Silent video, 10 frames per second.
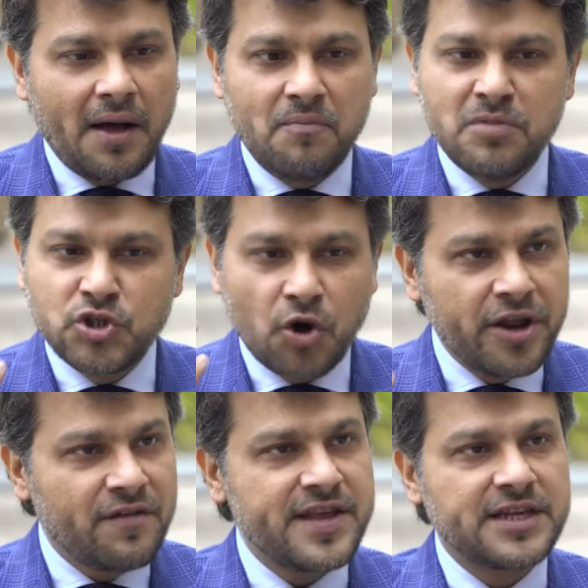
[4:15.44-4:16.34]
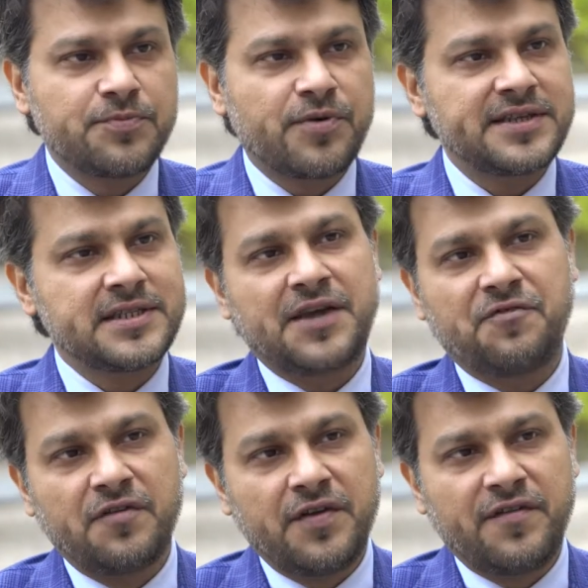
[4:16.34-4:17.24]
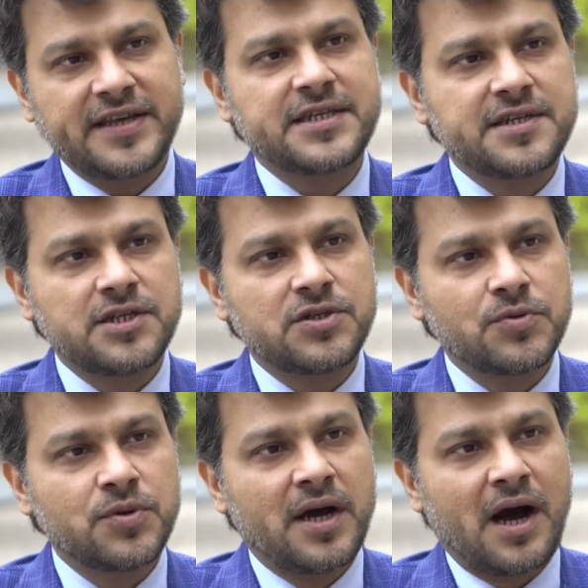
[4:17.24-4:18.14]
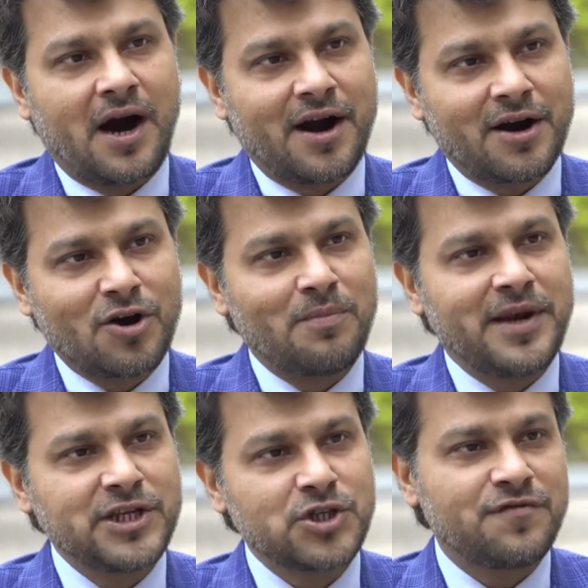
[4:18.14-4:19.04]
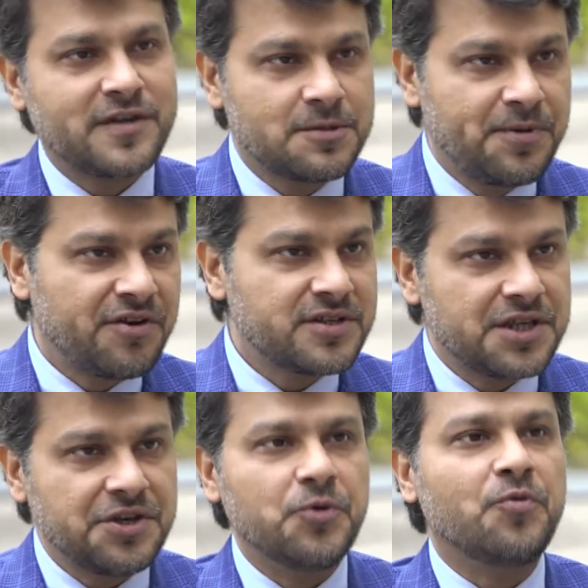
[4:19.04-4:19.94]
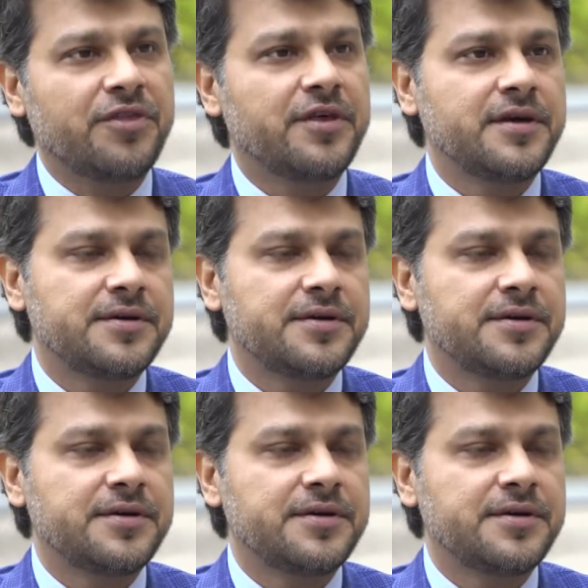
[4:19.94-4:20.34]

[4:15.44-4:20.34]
majority of the enterprises that we have invested into are a combination of experience and youth.